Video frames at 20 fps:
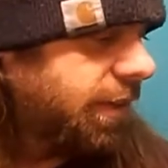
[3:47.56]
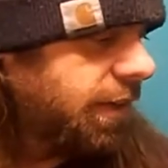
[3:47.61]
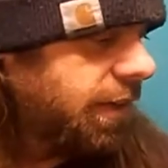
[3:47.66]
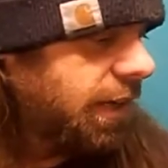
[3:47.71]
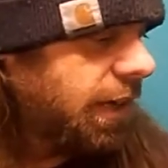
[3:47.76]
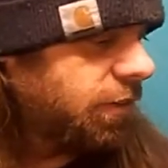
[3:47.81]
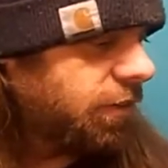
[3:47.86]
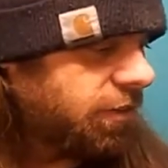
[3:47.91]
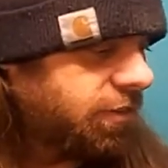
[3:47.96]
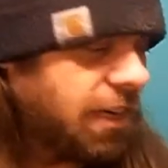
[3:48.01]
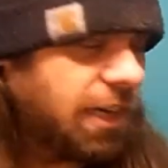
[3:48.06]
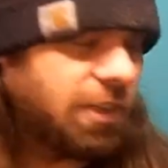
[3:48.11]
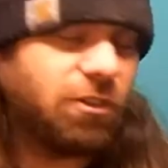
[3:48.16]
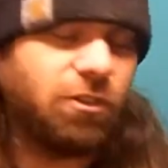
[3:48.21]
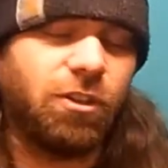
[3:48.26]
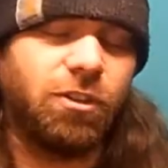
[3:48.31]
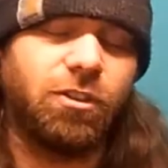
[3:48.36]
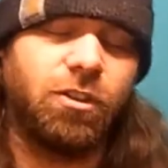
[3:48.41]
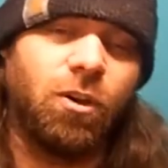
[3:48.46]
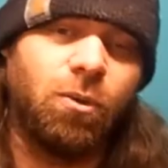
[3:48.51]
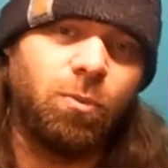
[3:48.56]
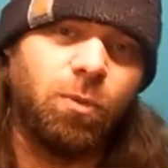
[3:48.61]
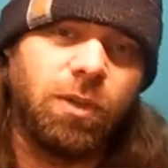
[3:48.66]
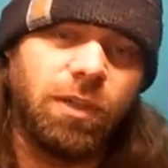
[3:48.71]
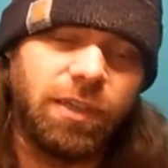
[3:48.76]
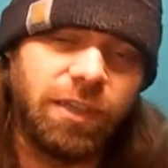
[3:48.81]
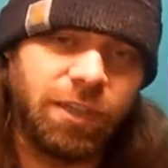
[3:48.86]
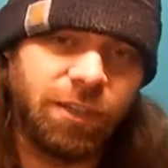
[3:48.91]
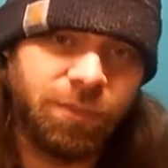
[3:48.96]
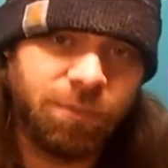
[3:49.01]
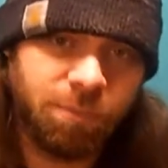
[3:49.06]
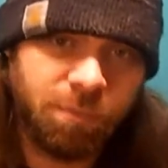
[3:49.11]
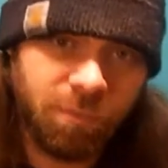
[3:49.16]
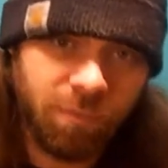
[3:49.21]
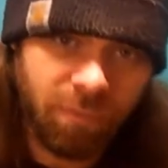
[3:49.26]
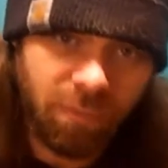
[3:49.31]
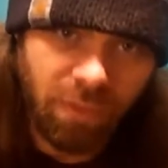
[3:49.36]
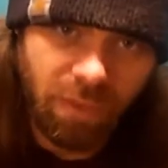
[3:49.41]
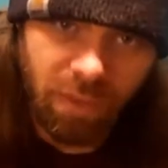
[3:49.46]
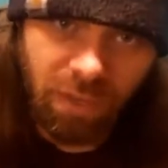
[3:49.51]
there's a section on tone wood in there.
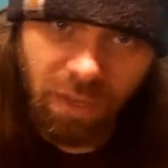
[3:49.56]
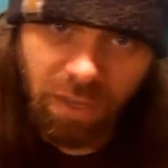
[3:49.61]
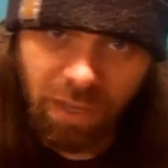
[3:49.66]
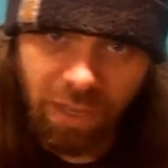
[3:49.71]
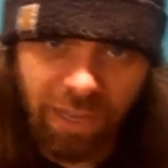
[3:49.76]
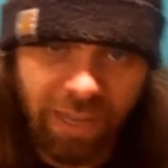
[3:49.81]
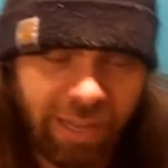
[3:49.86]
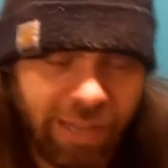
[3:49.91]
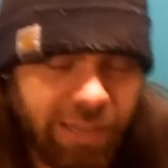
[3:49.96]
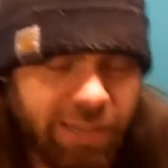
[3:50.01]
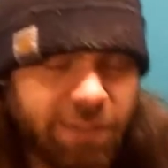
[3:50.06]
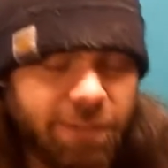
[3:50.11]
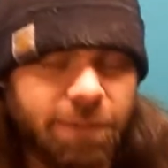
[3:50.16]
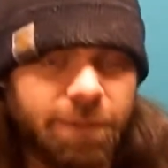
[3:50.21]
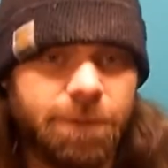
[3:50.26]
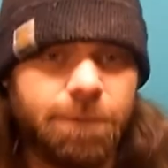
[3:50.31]
And